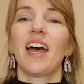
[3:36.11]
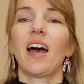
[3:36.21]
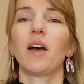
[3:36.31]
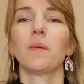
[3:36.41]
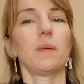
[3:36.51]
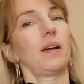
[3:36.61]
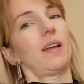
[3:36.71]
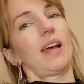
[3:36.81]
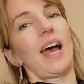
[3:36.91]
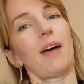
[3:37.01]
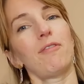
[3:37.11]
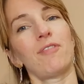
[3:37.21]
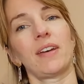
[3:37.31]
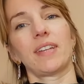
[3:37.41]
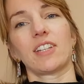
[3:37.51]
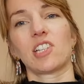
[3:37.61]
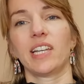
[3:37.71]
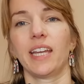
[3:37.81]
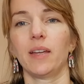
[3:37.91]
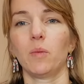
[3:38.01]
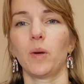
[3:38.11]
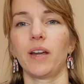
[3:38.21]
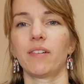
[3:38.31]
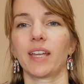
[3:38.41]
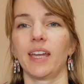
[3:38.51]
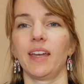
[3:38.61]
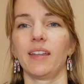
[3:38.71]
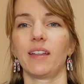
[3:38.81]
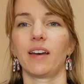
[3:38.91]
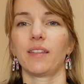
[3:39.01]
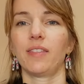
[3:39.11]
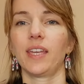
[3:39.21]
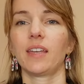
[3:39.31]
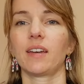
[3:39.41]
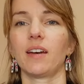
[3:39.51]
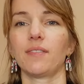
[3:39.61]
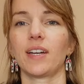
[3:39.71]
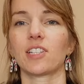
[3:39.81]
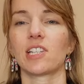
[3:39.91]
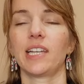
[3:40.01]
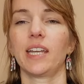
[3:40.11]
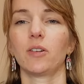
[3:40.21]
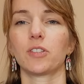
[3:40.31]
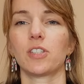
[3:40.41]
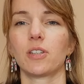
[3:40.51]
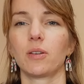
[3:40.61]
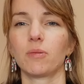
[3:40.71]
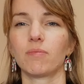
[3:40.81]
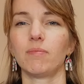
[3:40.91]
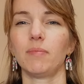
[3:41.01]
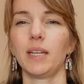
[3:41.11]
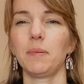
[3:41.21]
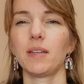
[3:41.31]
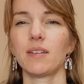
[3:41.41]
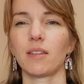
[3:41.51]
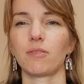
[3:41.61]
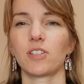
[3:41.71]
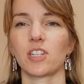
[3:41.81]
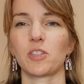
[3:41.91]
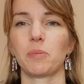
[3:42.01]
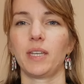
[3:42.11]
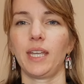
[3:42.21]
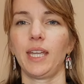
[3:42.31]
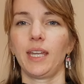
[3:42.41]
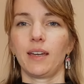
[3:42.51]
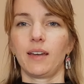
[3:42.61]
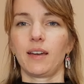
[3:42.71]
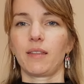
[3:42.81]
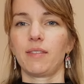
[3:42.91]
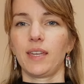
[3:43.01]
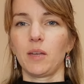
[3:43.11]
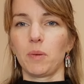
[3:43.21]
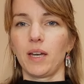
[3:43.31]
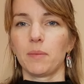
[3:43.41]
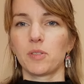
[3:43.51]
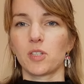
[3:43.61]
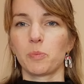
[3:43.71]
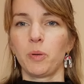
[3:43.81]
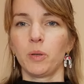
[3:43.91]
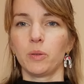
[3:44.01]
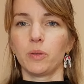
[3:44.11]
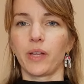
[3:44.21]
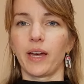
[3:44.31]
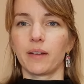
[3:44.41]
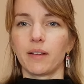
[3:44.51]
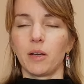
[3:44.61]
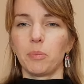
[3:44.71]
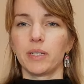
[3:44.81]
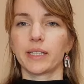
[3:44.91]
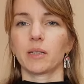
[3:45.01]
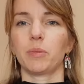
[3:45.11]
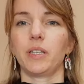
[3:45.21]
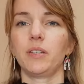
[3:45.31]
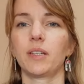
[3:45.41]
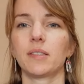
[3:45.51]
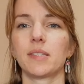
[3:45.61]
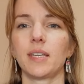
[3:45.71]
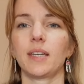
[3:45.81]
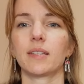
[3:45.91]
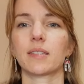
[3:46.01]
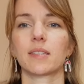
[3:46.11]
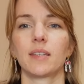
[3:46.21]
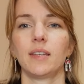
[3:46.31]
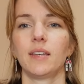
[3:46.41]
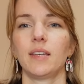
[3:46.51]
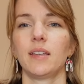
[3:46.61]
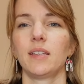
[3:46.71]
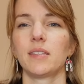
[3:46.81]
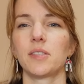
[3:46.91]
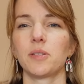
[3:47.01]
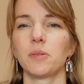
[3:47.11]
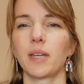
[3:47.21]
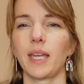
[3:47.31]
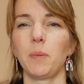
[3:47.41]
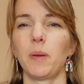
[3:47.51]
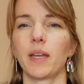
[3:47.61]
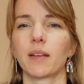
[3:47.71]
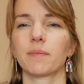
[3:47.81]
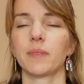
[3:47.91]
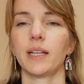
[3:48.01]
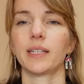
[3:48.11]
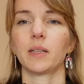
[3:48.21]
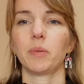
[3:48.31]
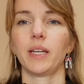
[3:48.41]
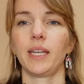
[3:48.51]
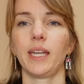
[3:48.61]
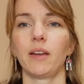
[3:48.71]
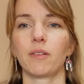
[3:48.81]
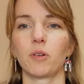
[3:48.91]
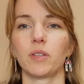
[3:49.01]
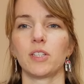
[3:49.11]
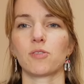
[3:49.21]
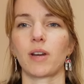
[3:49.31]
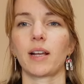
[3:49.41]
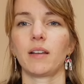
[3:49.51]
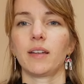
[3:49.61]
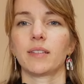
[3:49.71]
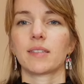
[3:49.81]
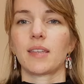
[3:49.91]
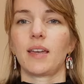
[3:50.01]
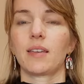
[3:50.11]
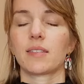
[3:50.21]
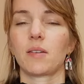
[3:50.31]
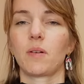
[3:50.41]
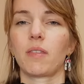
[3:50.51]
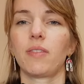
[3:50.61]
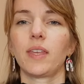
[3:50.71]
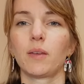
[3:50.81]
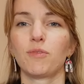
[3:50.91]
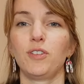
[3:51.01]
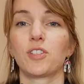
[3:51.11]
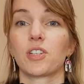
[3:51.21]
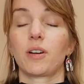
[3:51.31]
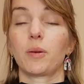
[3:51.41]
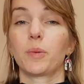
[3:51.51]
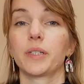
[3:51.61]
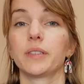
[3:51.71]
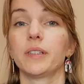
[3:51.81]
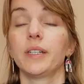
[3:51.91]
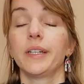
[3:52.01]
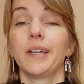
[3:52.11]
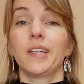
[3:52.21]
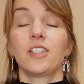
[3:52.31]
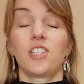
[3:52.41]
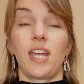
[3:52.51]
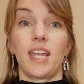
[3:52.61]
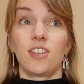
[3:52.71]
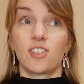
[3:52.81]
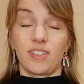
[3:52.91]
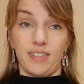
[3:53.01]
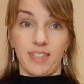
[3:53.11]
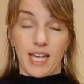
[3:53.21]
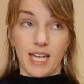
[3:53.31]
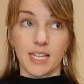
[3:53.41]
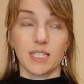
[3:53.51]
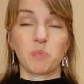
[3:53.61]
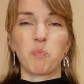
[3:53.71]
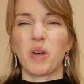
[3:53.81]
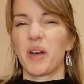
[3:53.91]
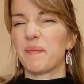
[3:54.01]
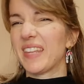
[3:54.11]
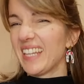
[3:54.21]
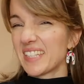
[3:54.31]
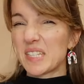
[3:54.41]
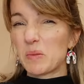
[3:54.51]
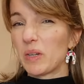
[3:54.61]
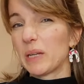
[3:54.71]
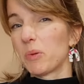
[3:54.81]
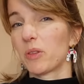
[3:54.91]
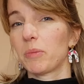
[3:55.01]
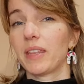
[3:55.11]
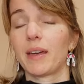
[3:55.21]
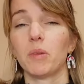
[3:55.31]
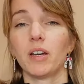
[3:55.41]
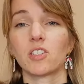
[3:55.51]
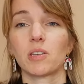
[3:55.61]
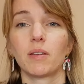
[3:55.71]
I have found actually wearing it, I think I've actually got to do maybe another adjustment here. I think perhaps just pull that up a little bit. You can see it's still gaping a little bit here. I've got these drag lines there, so I think in future I will change that, but it doesn't really bother me that much.